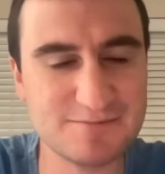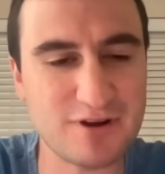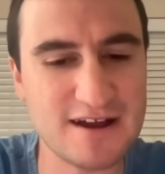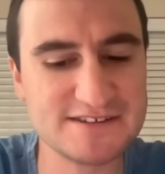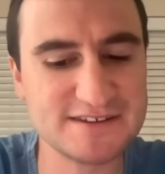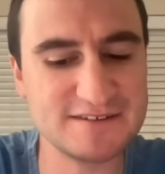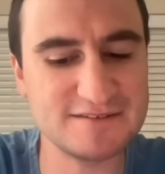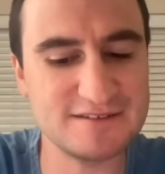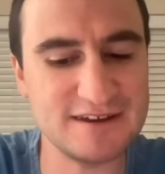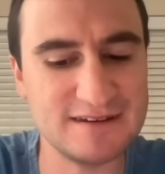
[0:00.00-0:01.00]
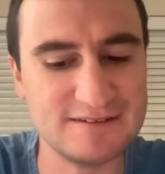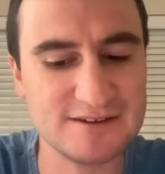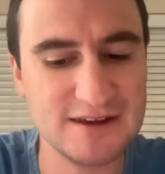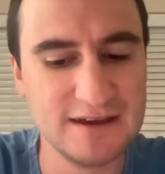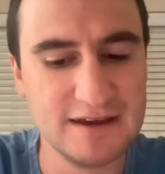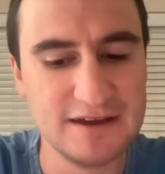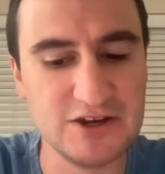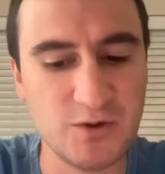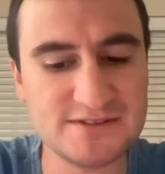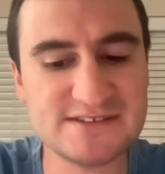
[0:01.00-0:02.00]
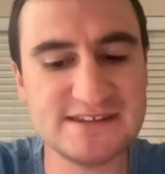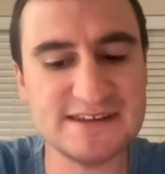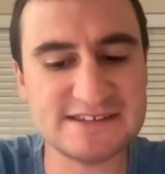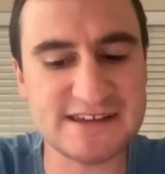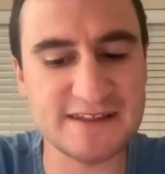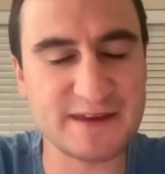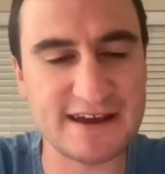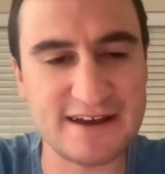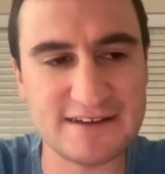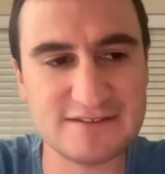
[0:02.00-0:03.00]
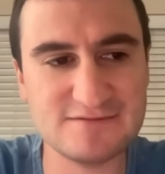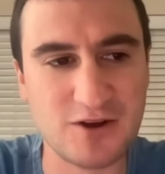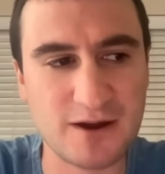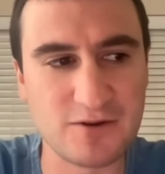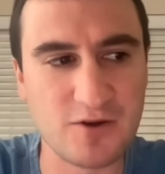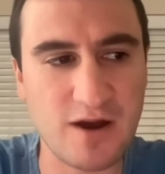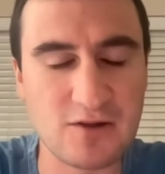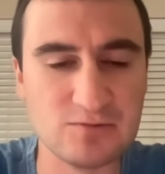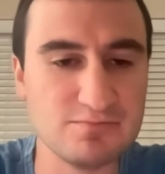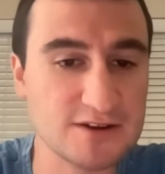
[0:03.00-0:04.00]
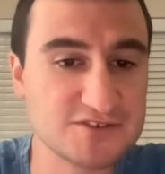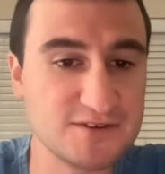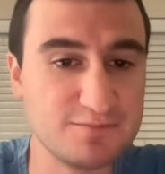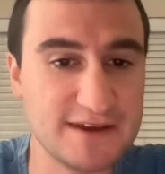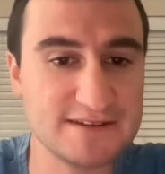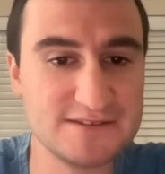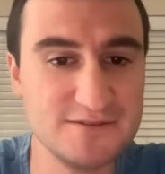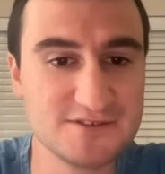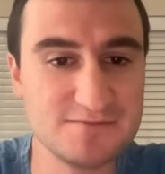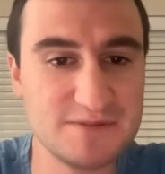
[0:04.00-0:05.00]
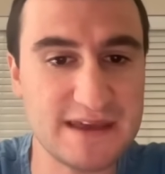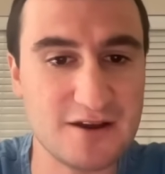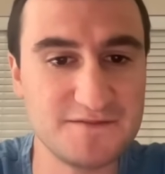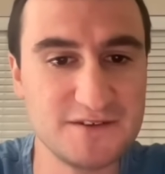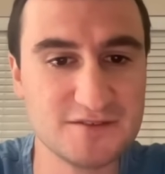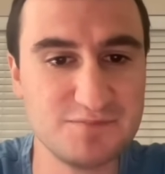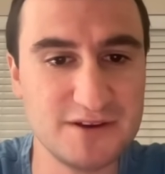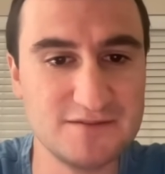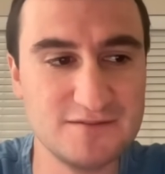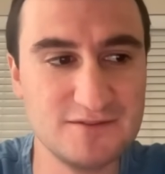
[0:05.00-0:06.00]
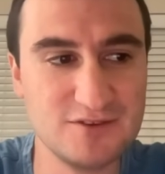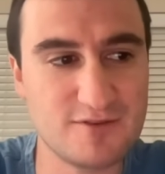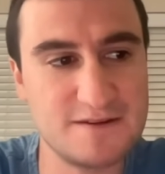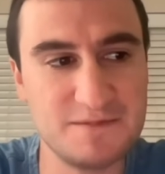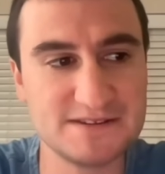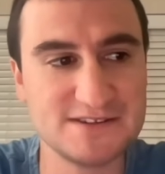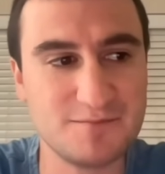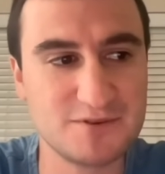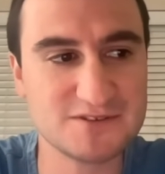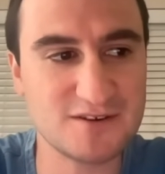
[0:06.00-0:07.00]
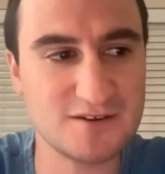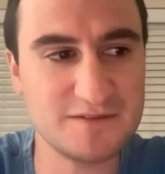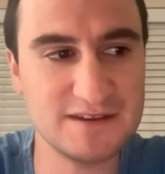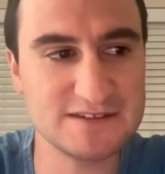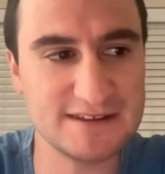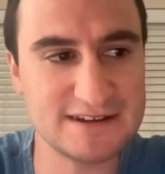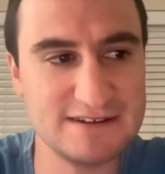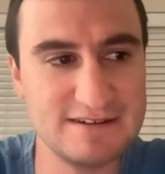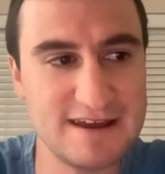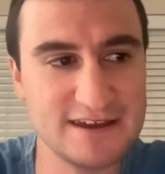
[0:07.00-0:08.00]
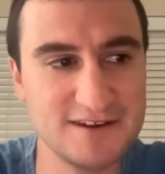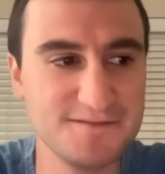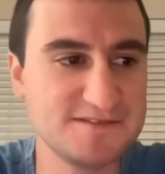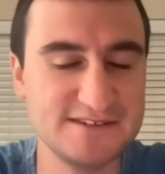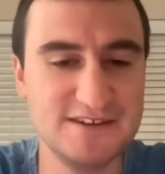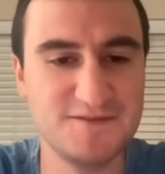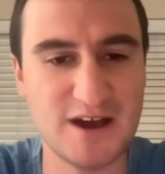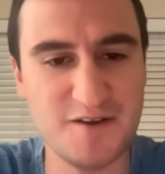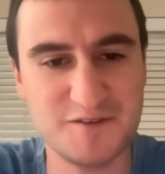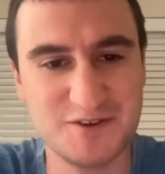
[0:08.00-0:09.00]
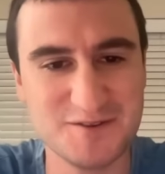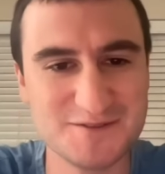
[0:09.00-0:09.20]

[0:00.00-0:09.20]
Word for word: surprising, and and you know, it's the extent that I, I, you know I don't know how much they're planning to use him in the outfield, but you're right. I mean, his numbers are I think he's like negative 65